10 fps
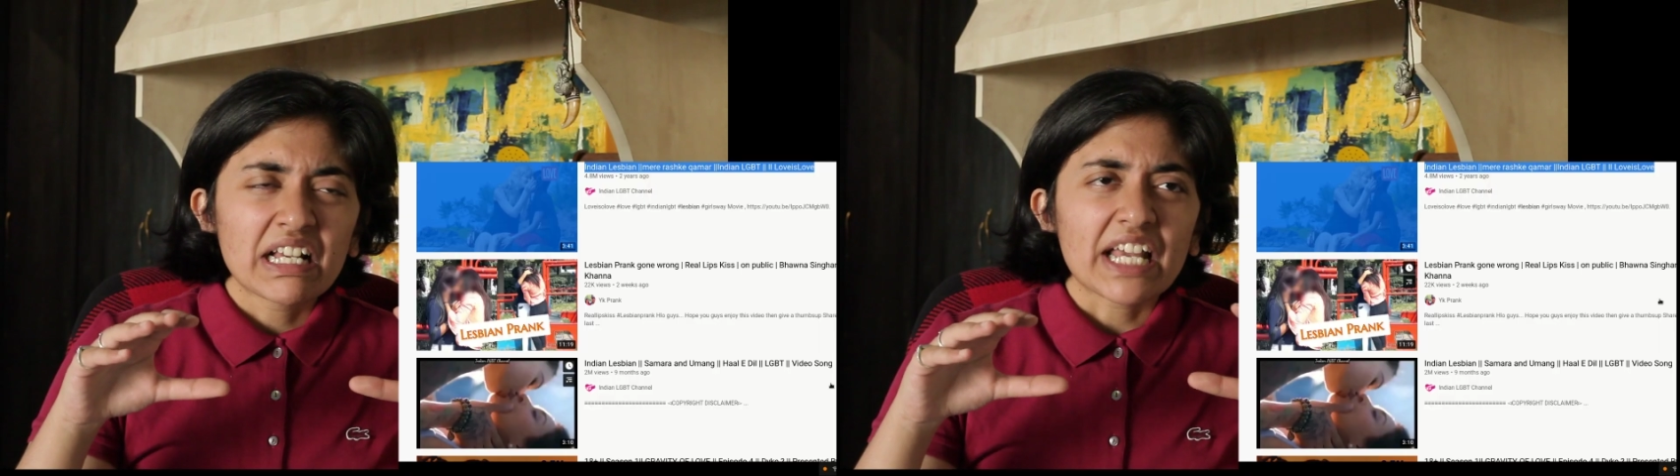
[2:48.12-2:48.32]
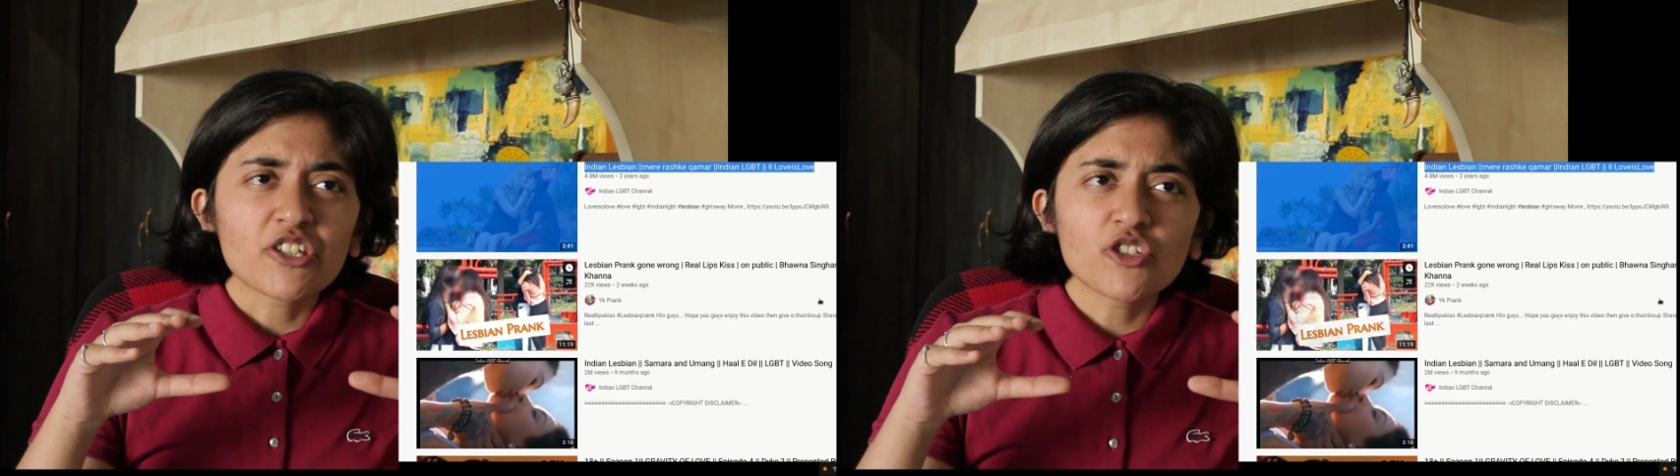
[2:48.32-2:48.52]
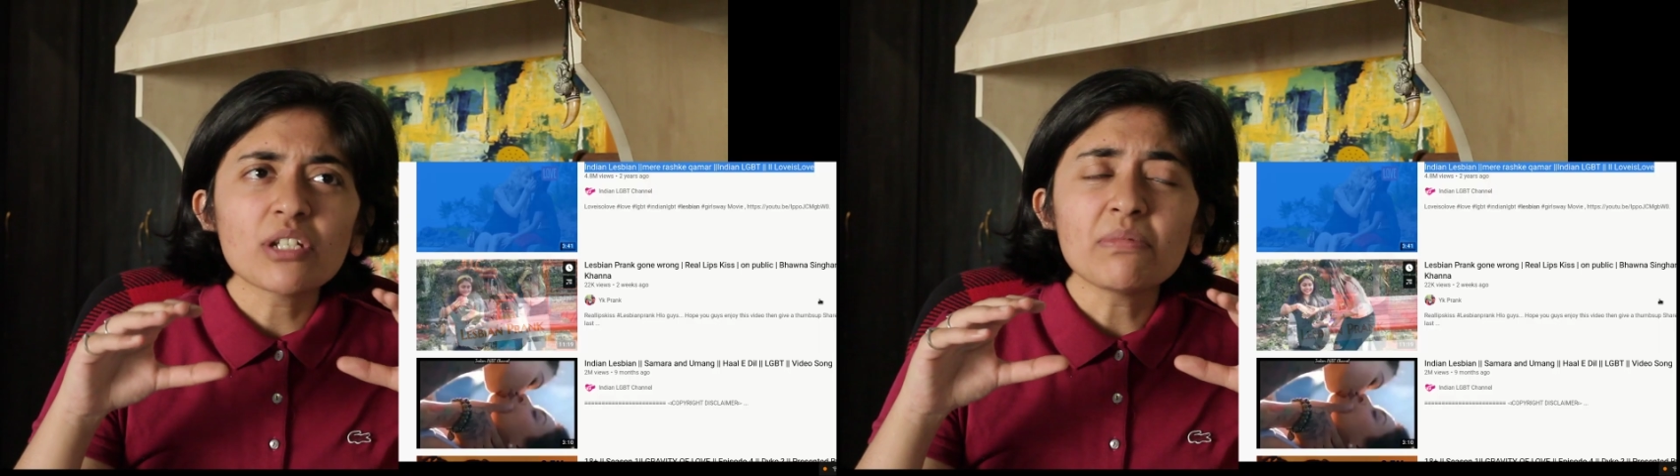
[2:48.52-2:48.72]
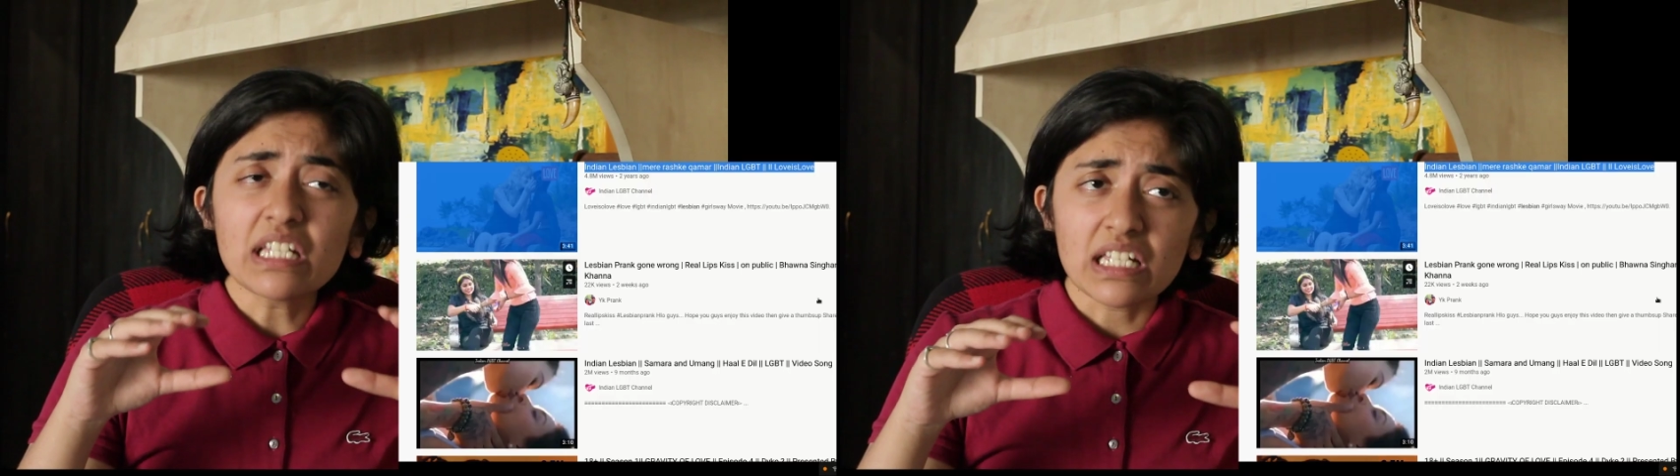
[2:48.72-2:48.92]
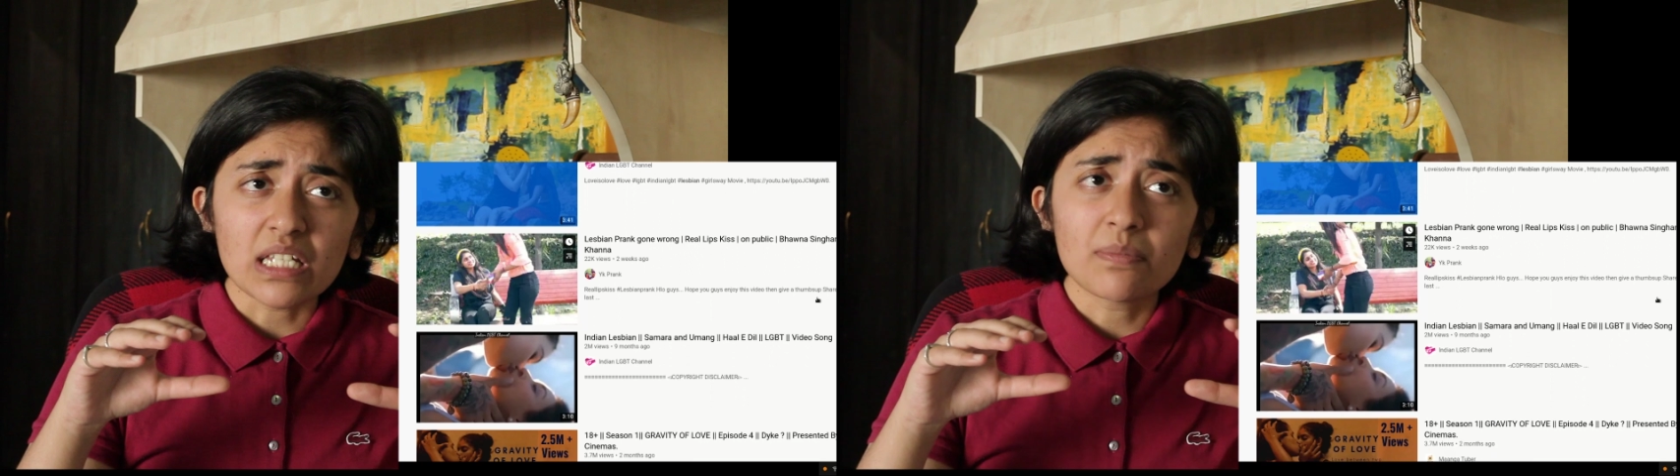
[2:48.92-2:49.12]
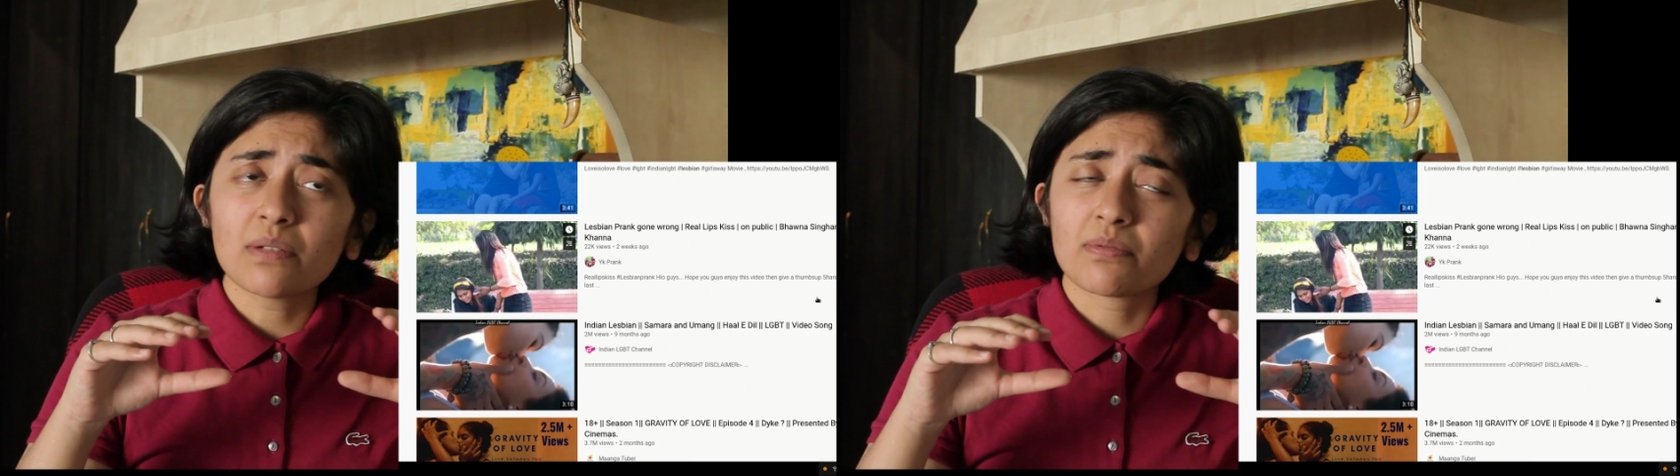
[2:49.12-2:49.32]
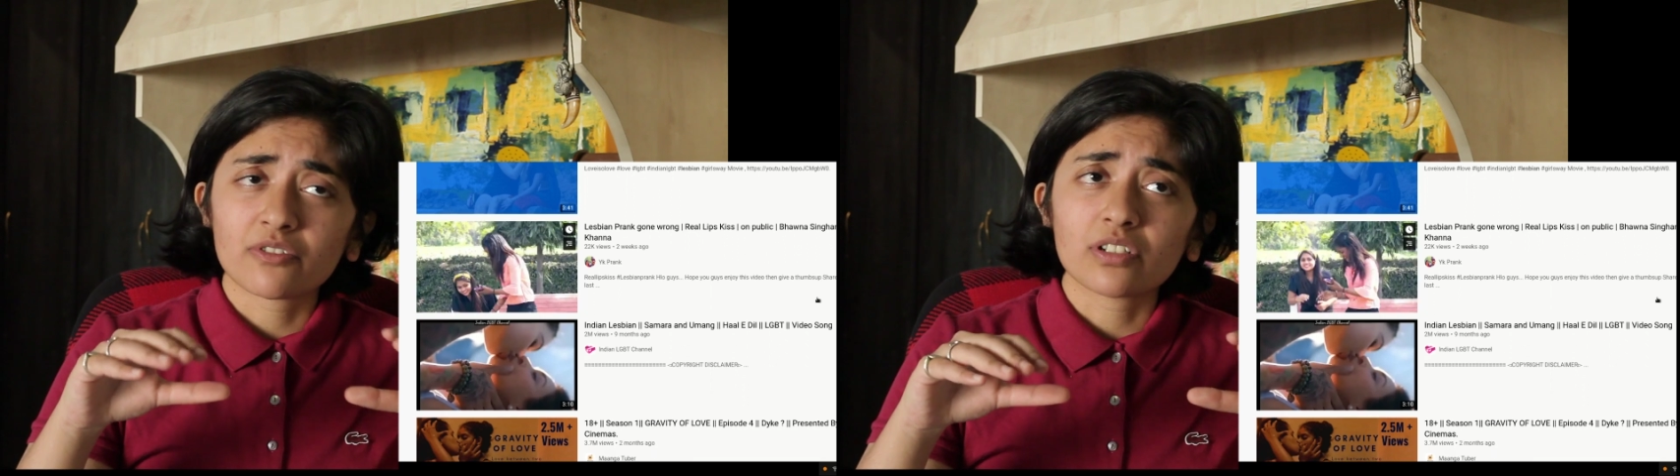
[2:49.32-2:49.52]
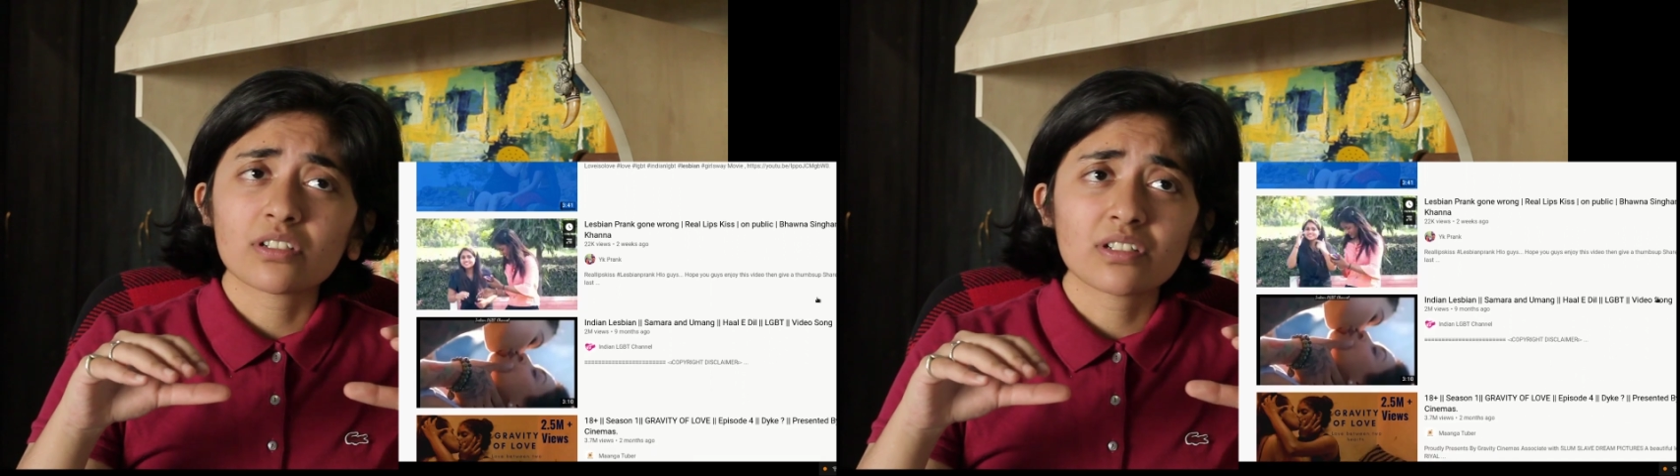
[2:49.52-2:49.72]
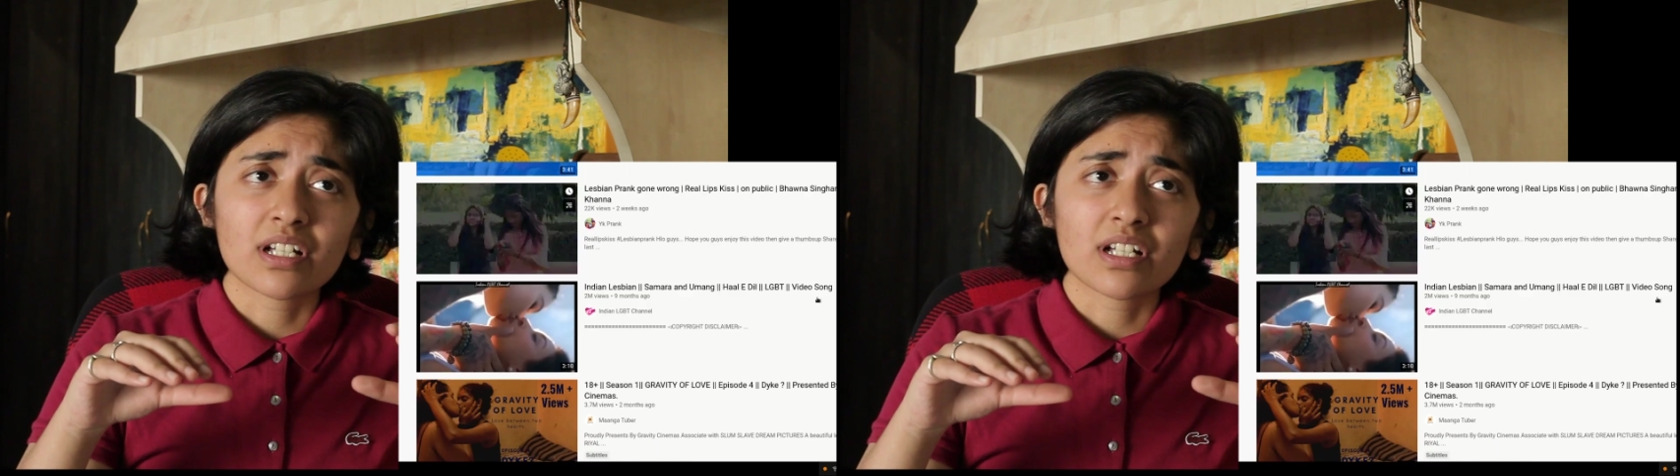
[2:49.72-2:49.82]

extremely creepy, perverted,